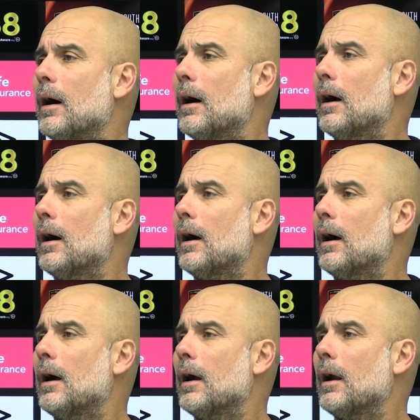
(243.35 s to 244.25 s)

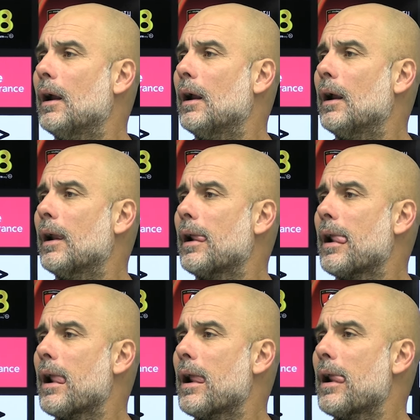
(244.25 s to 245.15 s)
optimum fitness at
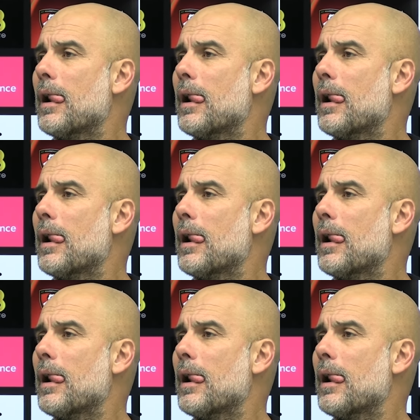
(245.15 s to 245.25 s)
the moment?